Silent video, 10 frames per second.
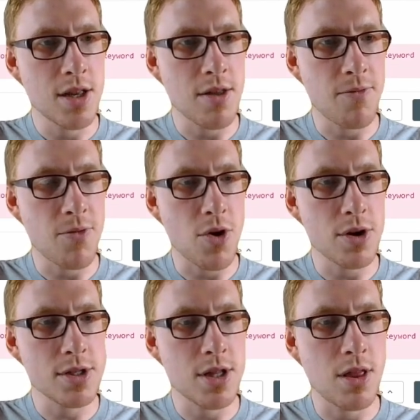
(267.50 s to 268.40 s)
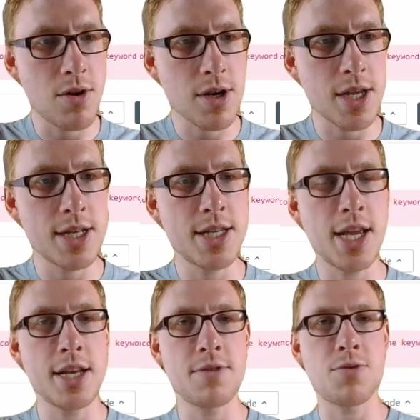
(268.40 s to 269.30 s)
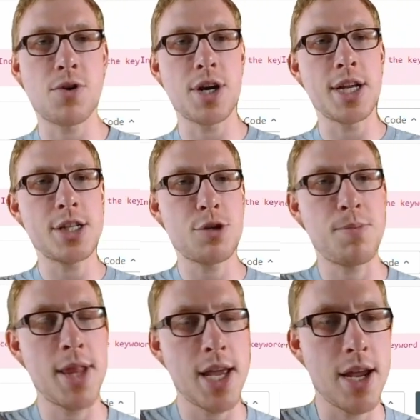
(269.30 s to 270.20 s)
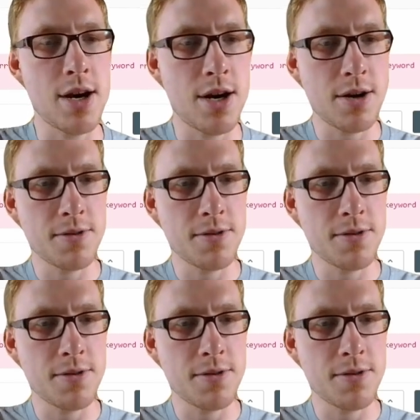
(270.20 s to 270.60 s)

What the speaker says: The first login date for each player.